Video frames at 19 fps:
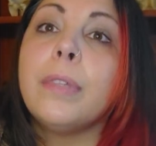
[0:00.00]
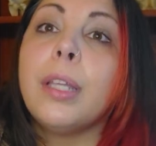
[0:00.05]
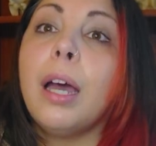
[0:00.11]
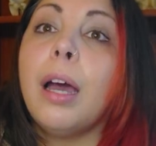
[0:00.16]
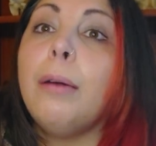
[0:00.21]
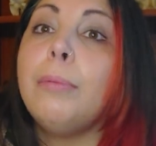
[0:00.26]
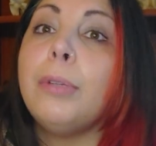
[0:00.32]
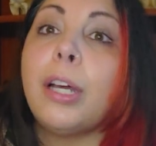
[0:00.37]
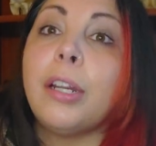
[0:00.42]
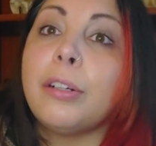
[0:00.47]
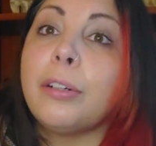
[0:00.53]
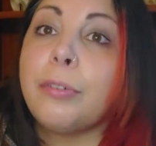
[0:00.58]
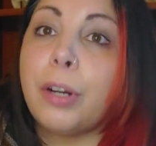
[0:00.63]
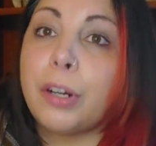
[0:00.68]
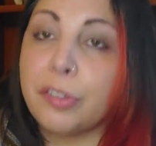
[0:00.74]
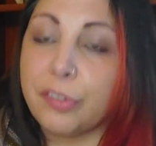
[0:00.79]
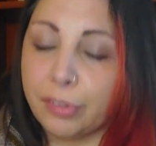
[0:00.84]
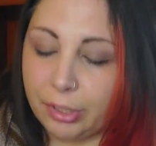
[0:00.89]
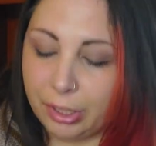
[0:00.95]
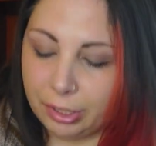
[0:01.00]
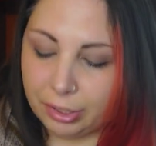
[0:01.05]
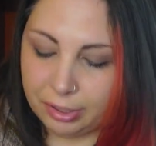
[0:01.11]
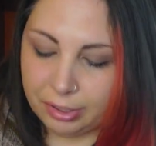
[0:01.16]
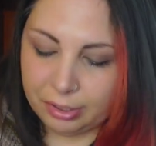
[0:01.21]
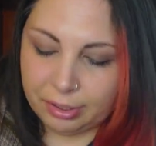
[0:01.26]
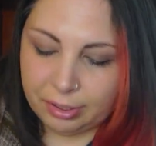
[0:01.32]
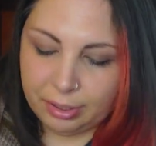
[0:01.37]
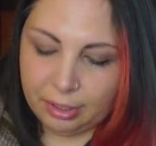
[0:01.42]
I'm not in a rush for
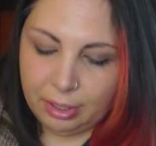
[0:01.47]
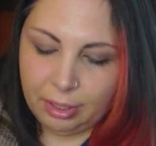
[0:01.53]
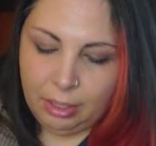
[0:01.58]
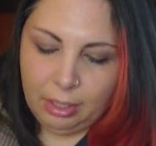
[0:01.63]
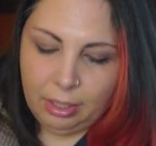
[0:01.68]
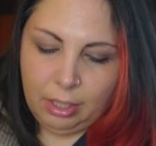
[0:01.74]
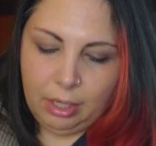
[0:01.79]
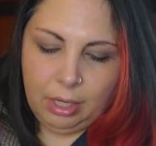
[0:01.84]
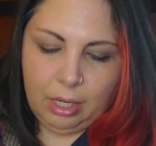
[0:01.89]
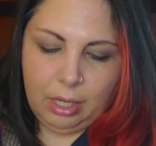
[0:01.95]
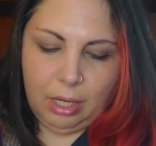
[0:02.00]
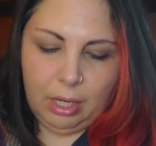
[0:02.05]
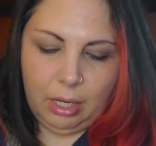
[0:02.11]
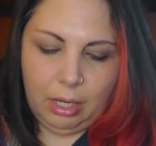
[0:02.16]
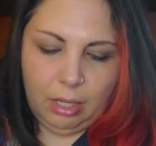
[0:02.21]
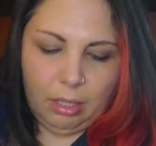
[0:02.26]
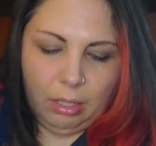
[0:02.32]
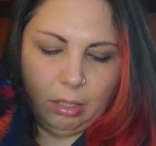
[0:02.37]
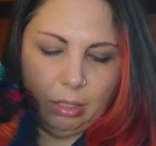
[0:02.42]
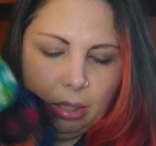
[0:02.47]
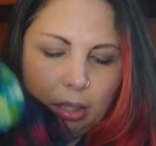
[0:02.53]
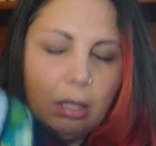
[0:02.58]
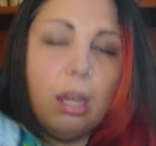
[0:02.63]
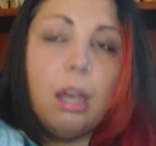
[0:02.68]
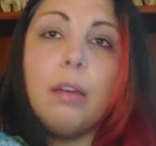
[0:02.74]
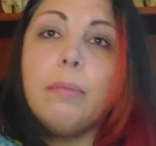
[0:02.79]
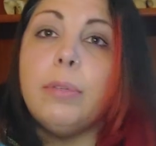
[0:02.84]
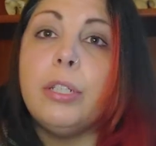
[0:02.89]
this, and
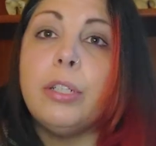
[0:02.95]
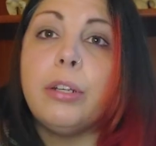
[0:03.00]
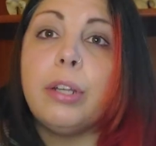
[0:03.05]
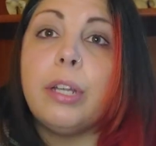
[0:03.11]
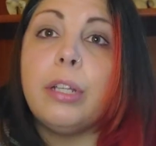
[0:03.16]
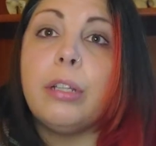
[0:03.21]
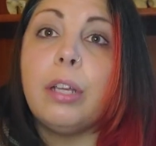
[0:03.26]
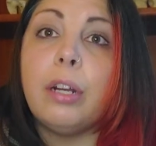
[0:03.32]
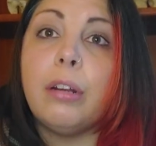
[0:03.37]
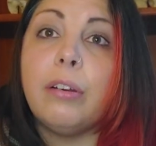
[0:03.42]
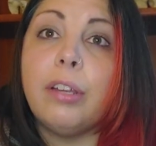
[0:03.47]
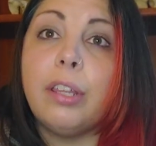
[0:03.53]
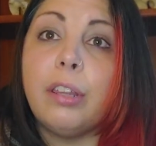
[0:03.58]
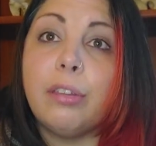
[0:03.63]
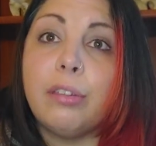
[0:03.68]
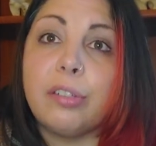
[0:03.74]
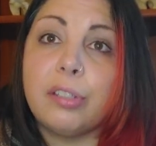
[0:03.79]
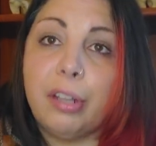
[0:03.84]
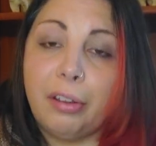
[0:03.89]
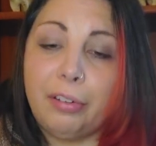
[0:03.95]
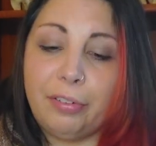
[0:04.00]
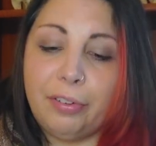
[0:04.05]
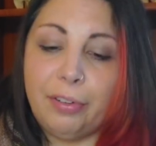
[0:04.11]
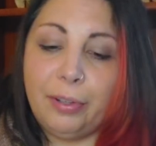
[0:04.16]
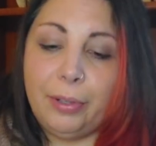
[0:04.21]
I've been doing a lot of other stuff.